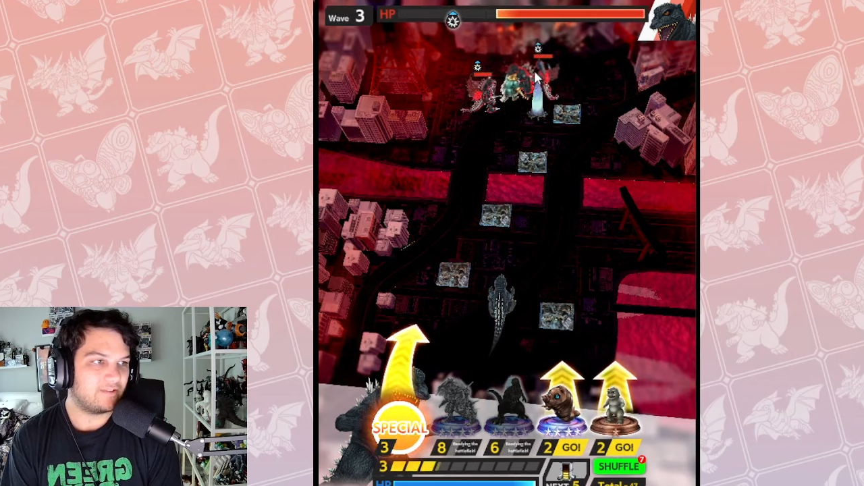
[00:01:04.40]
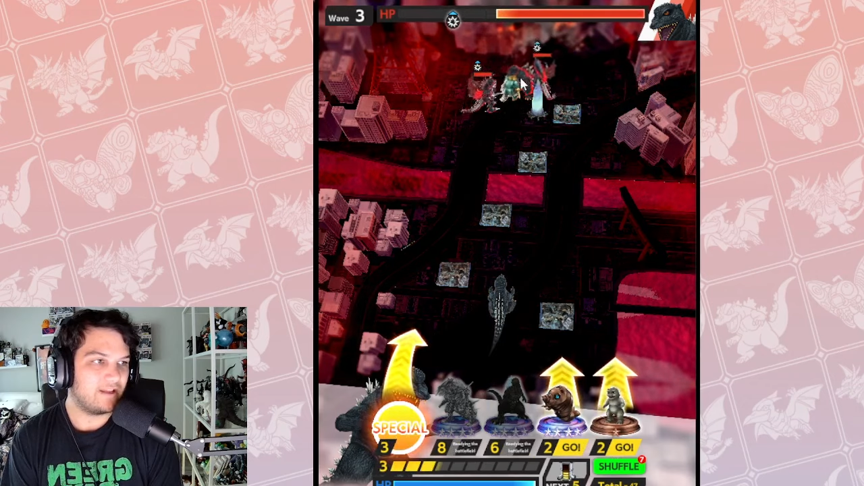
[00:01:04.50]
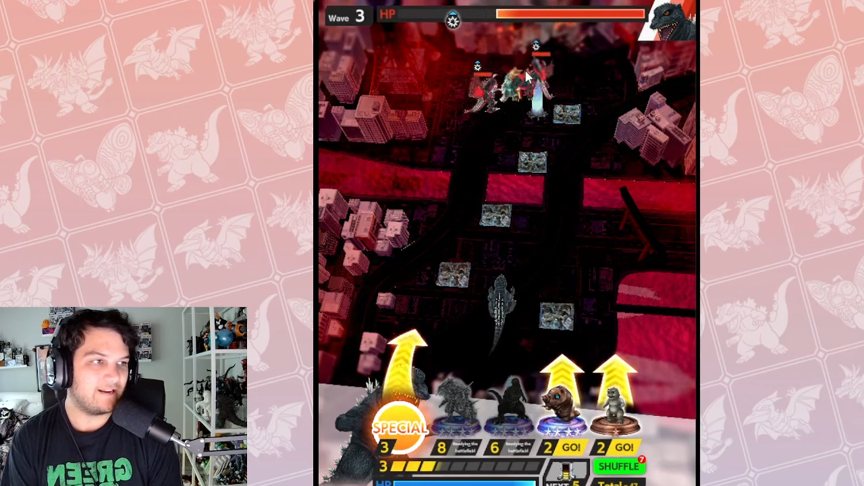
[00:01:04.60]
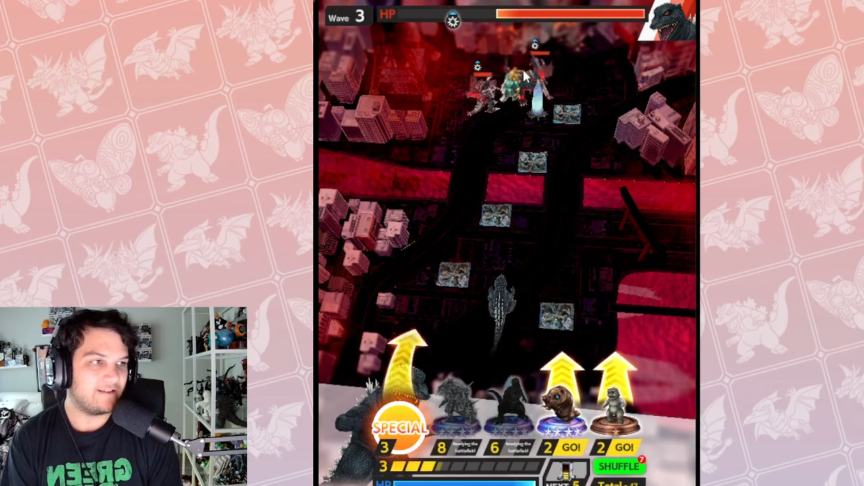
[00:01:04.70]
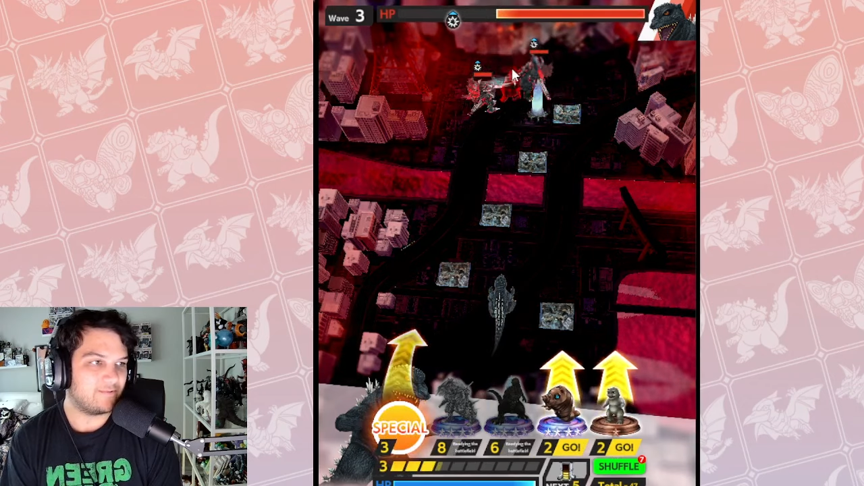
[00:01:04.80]

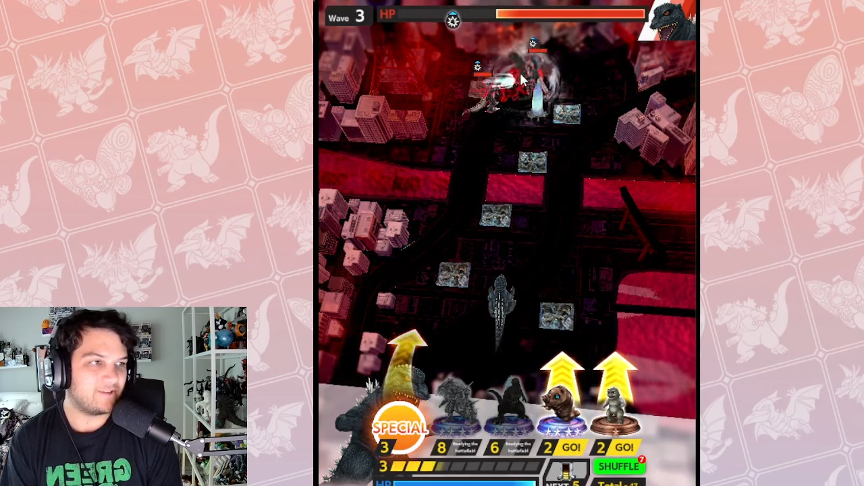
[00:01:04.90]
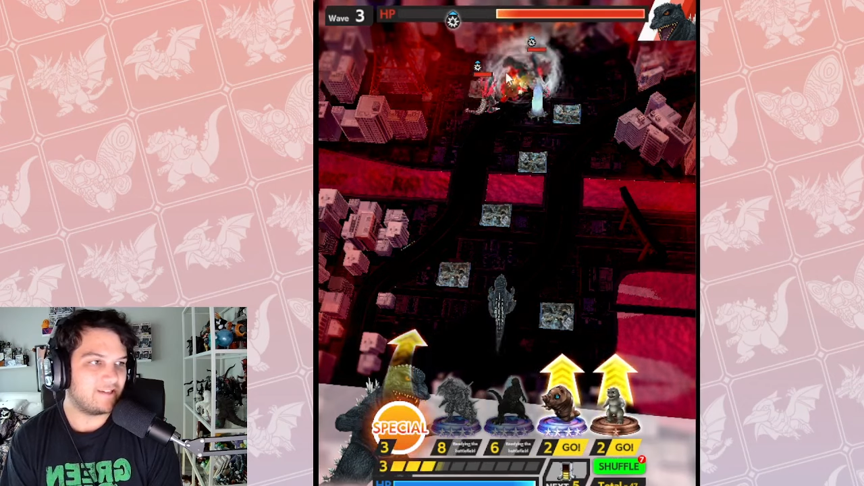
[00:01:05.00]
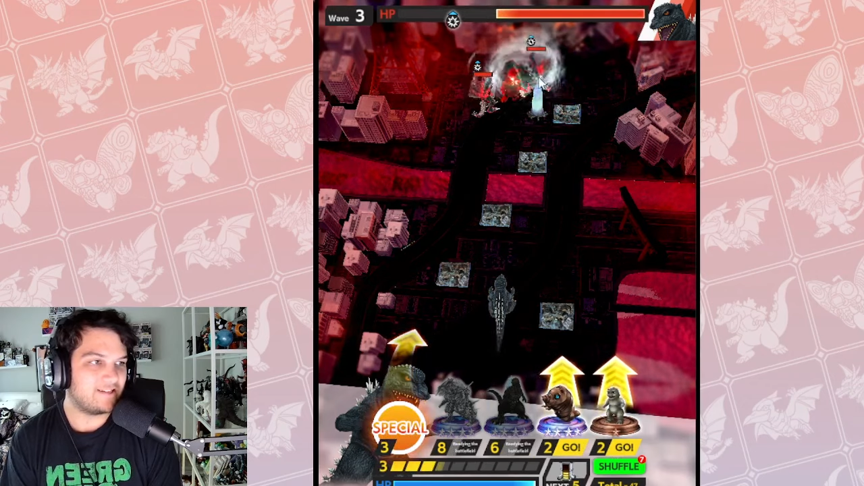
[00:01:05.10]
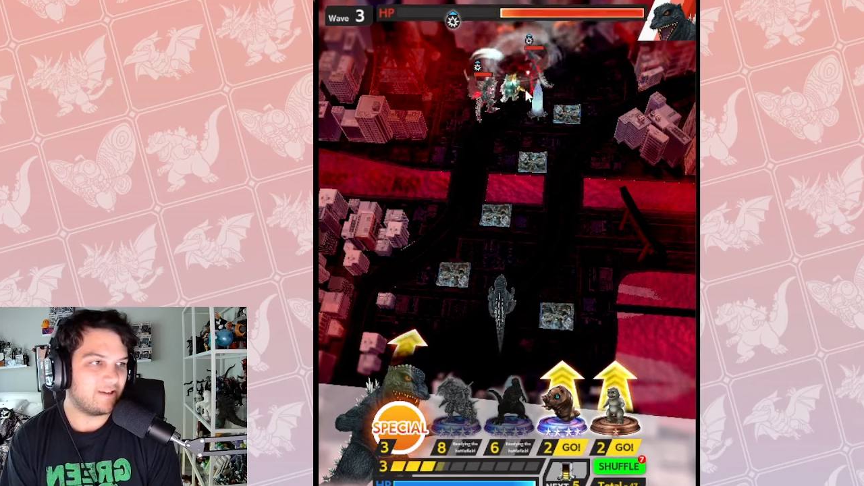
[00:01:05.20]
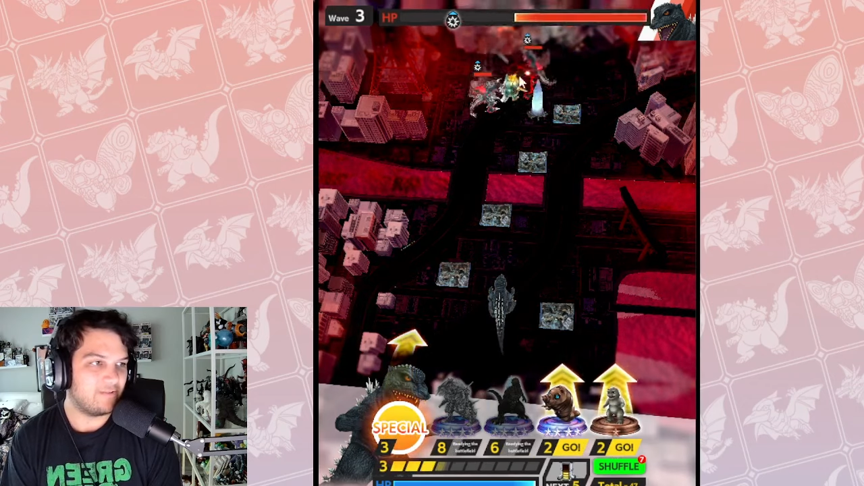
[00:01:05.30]

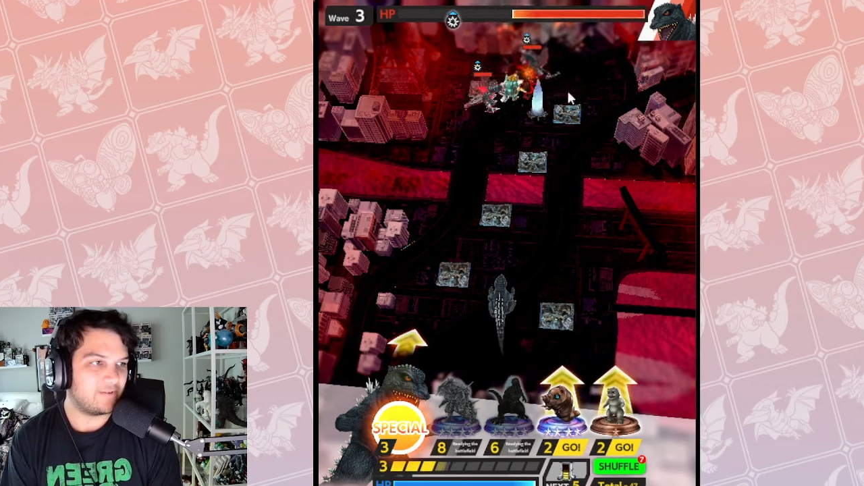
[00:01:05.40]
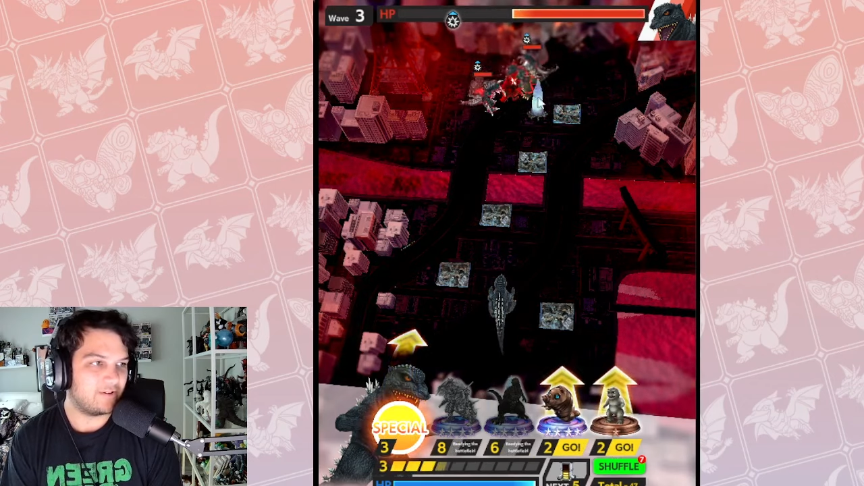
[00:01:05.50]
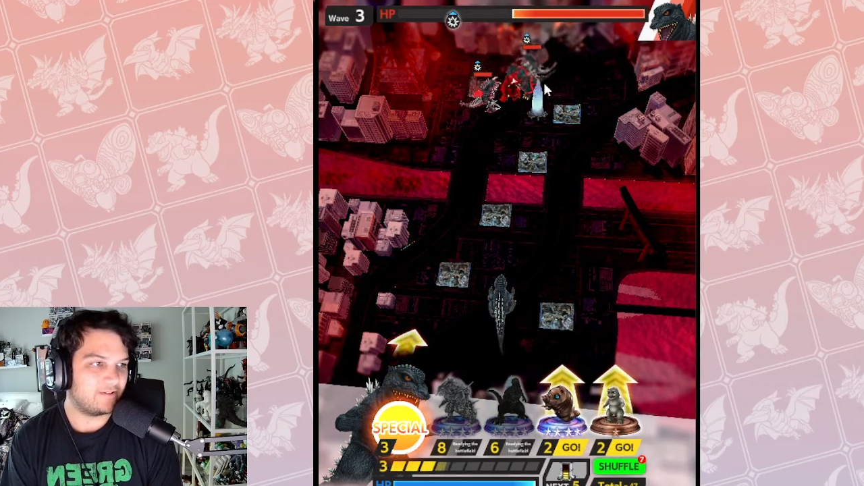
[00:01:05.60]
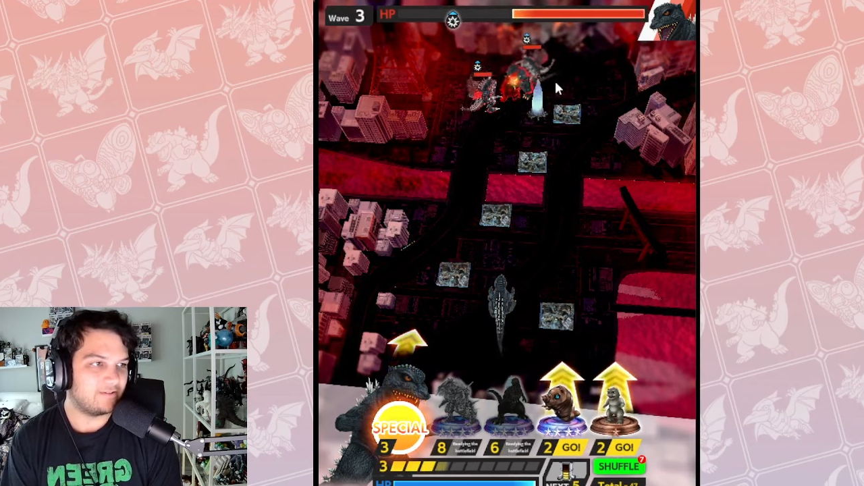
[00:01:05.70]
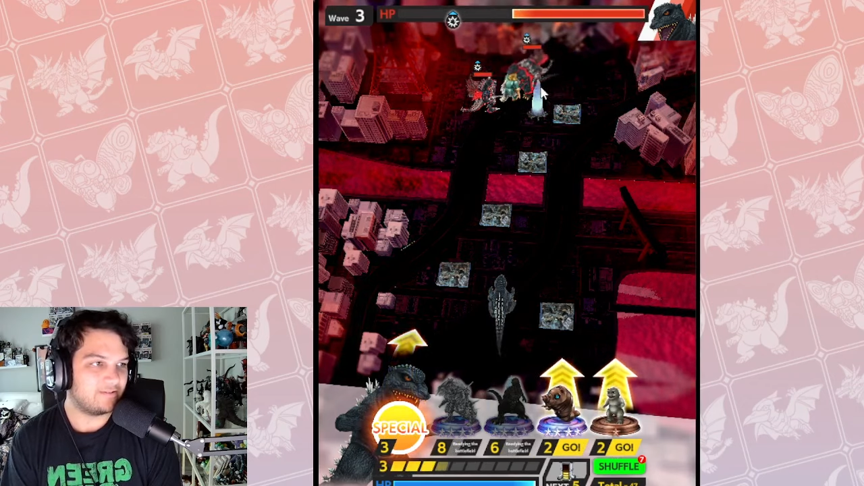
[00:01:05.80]
Where's his health
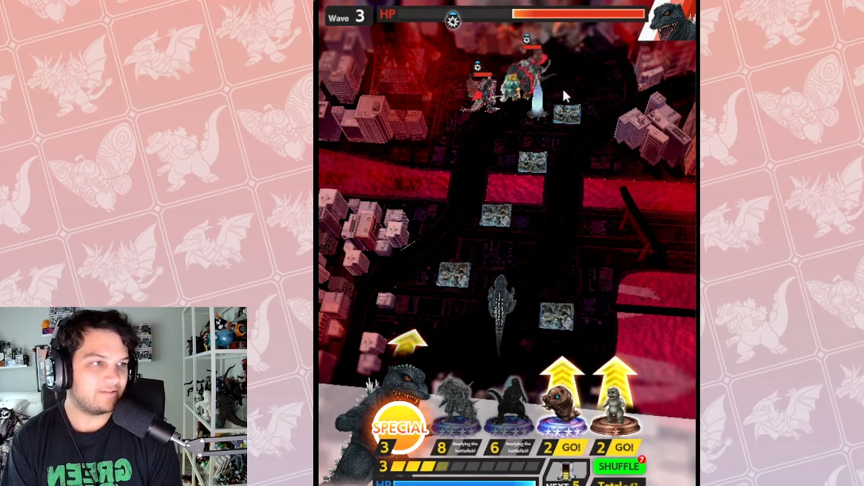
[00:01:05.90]
bar?